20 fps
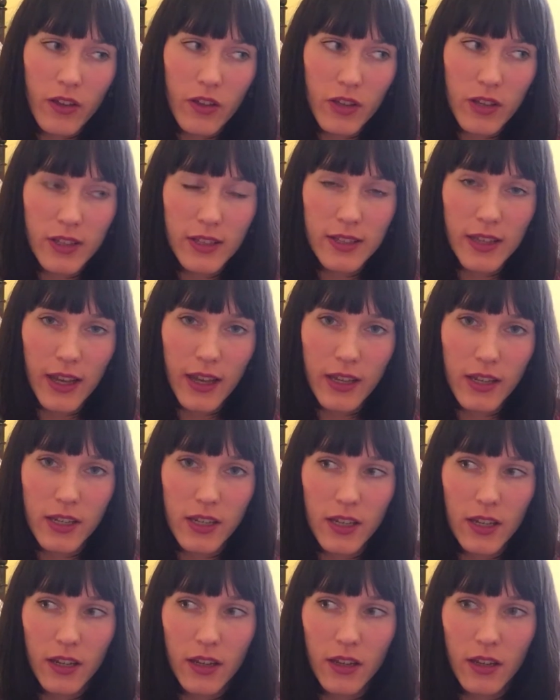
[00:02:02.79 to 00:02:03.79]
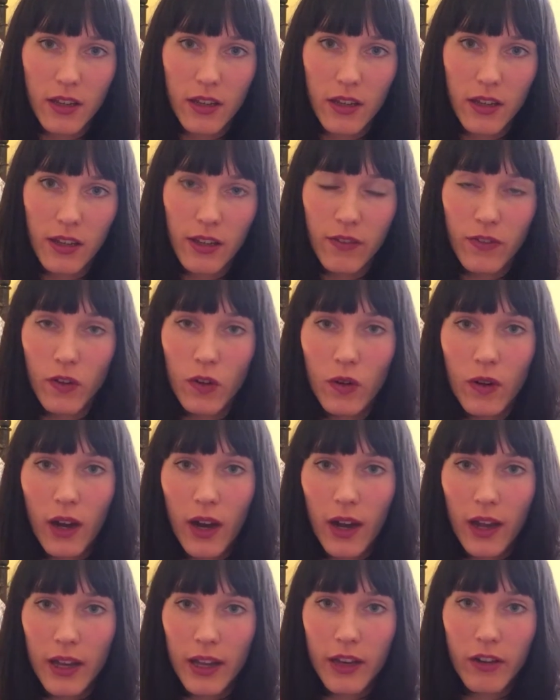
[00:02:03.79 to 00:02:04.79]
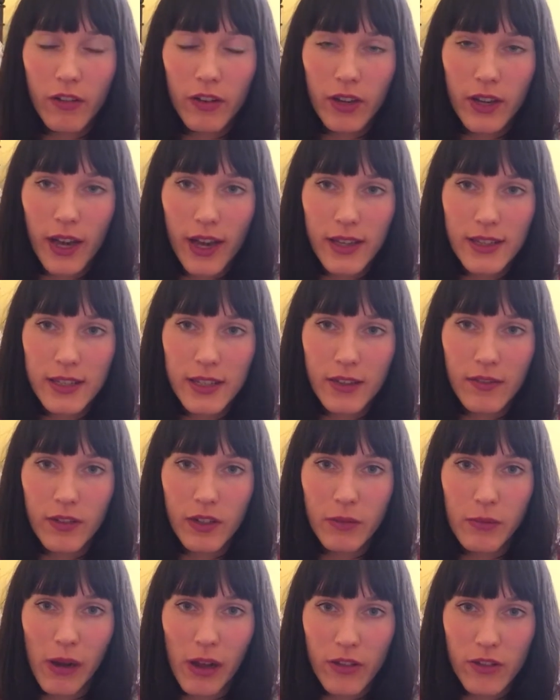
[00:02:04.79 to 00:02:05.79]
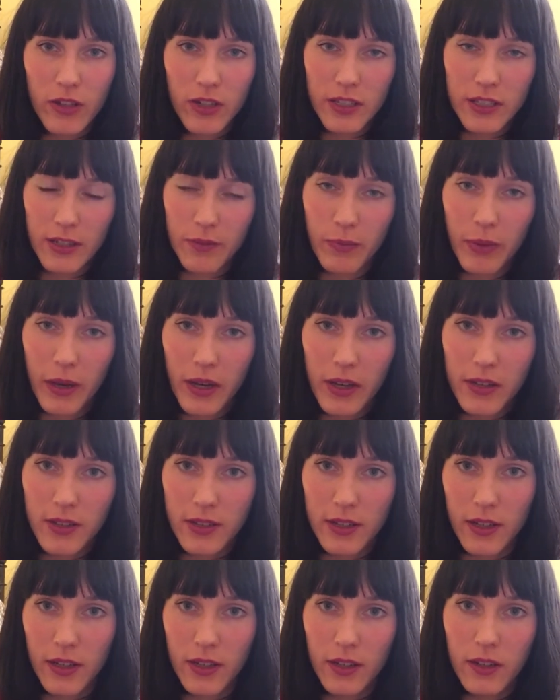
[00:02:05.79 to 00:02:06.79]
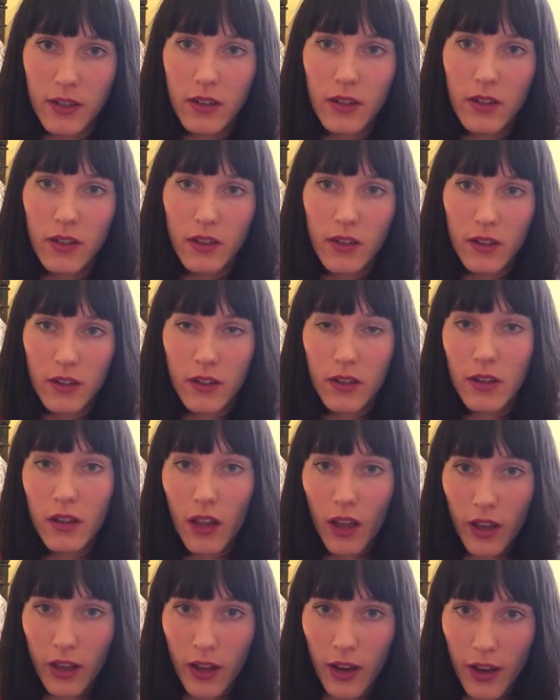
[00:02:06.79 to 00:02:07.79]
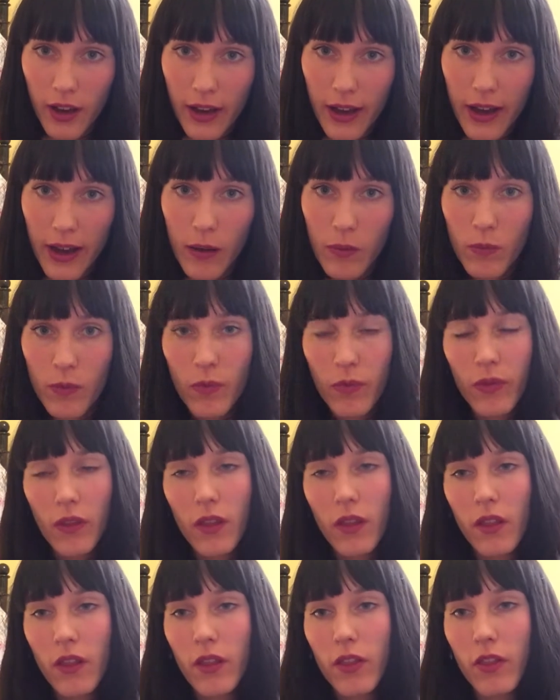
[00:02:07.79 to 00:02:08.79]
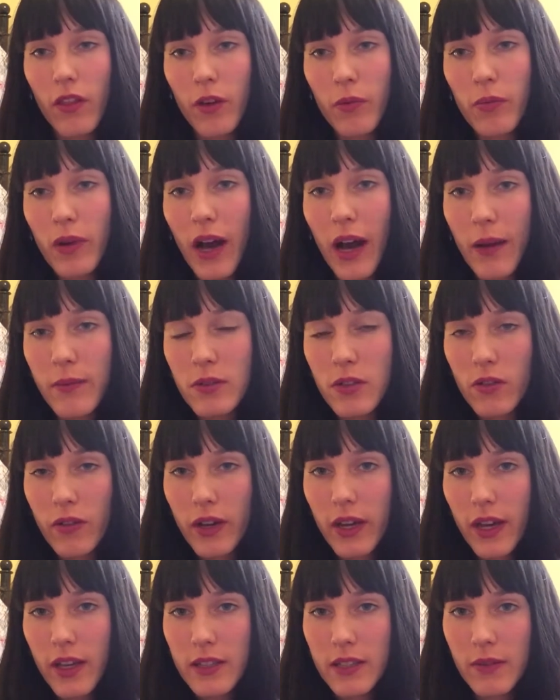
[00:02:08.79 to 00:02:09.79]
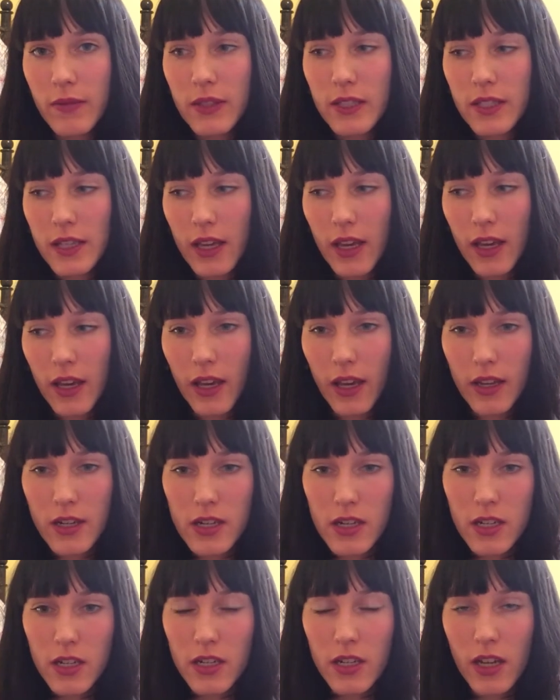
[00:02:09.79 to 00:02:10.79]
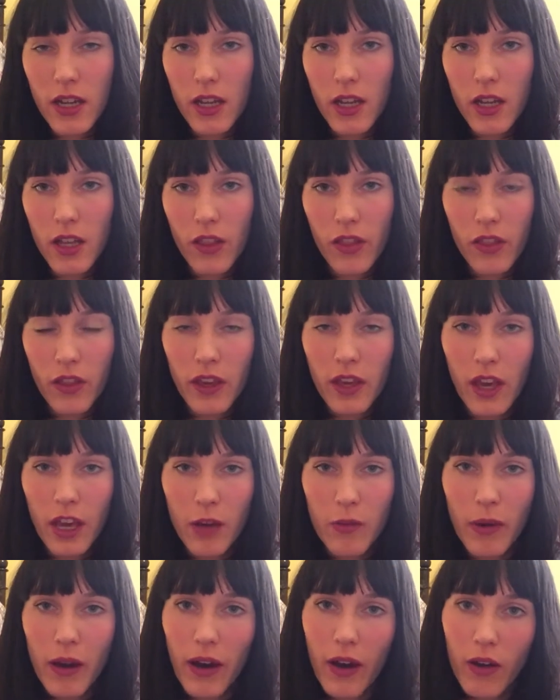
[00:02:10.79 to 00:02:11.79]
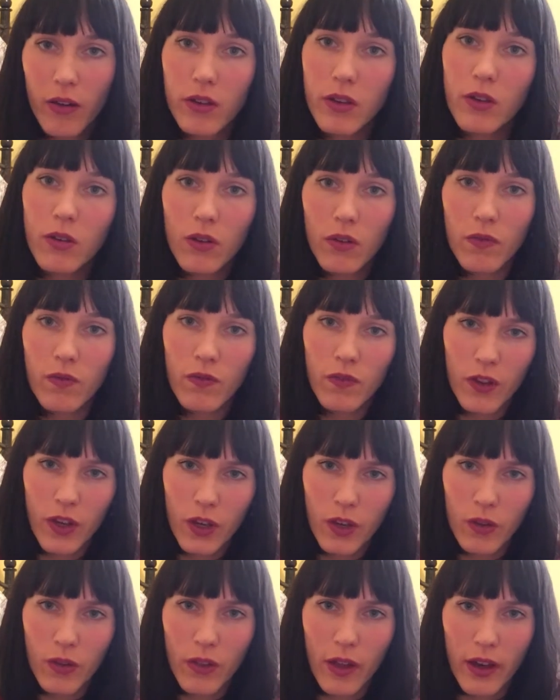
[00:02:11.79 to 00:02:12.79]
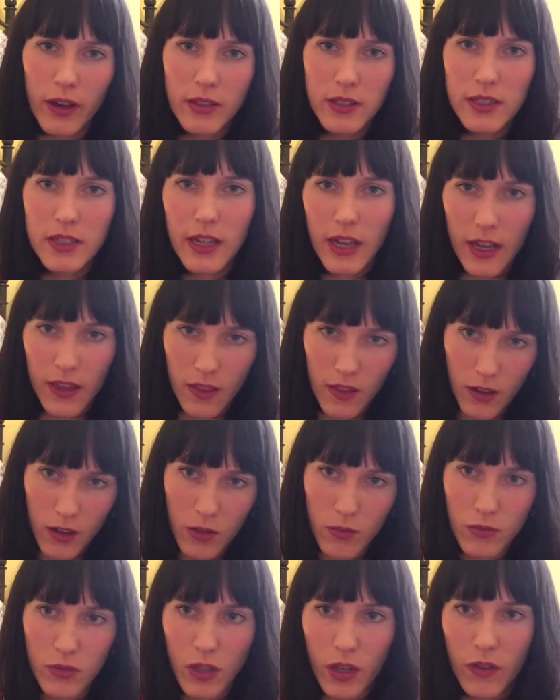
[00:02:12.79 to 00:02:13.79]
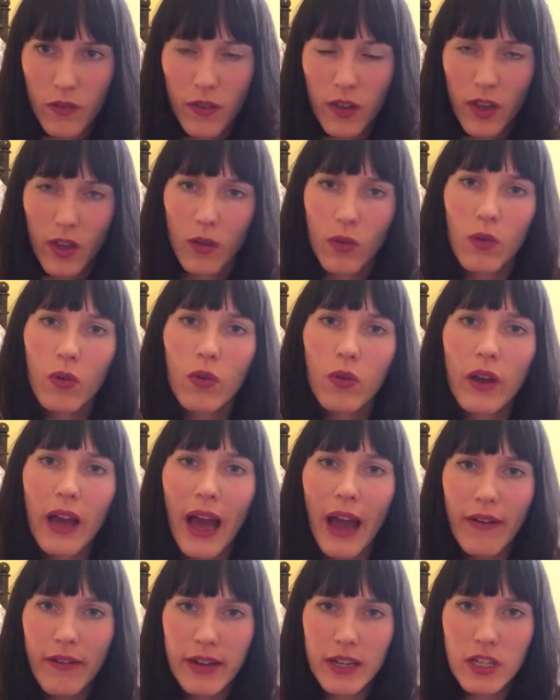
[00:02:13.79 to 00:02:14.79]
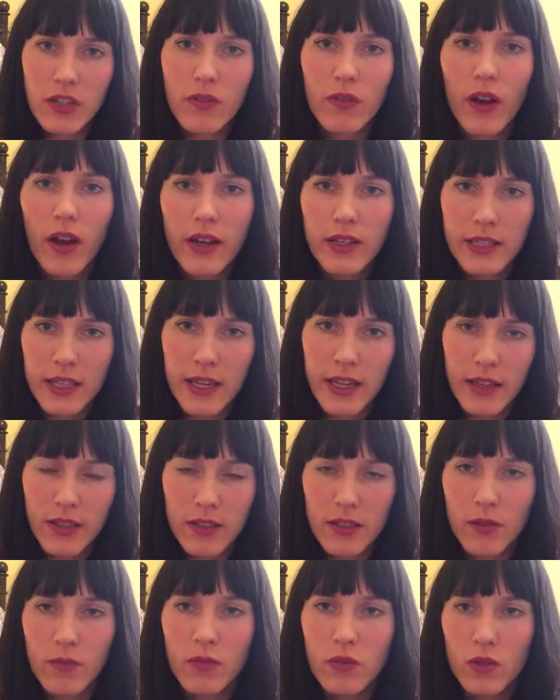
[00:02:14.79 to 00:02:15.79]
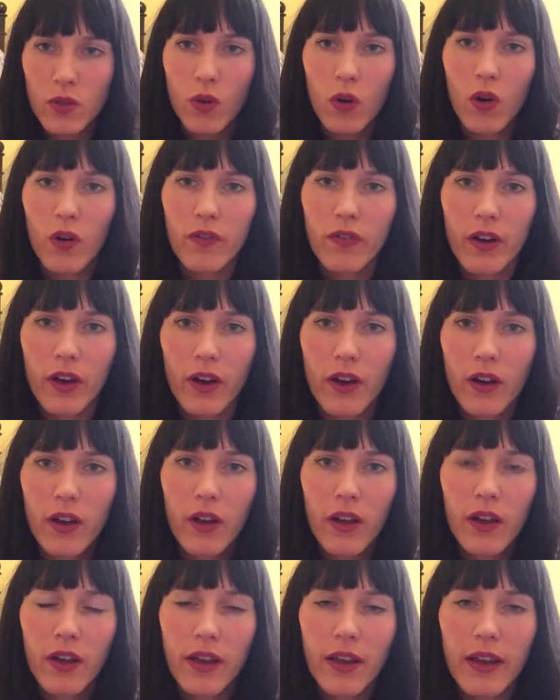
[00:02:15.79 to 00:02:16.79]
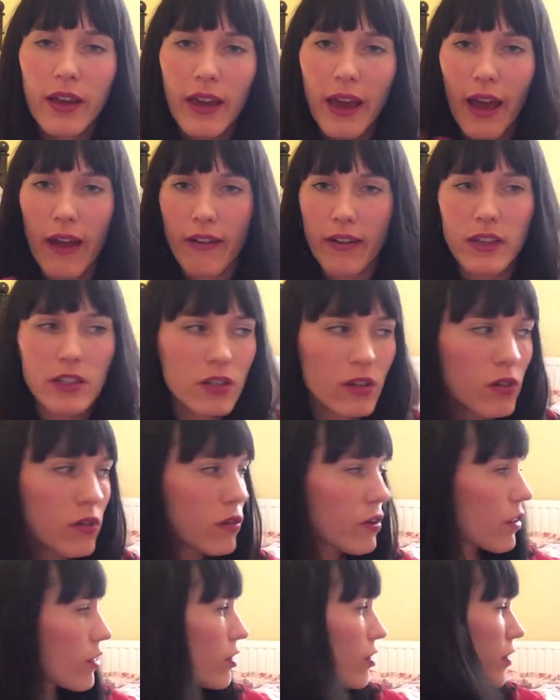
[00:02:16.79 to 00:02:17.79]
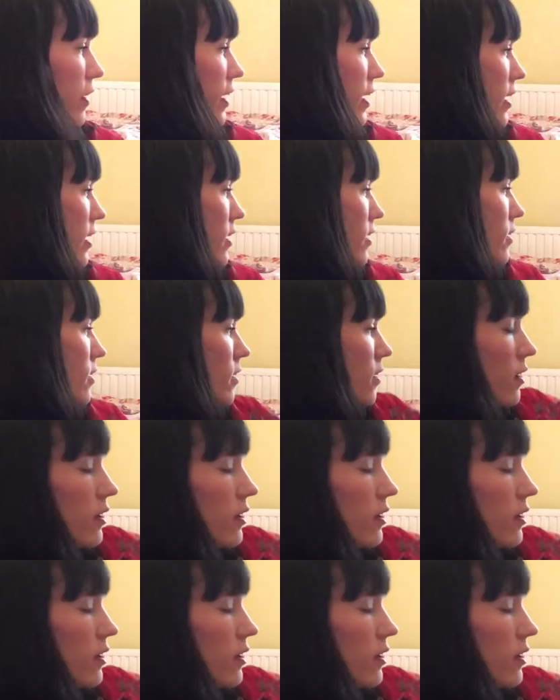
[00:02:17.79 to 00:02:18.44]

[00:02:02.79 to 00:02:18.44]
She said if you're a highly creative and imaginative person, like I am, that perhaps creativity and thinking about how you can view that state that comes over you or characterise it as some sort of a character or a thing.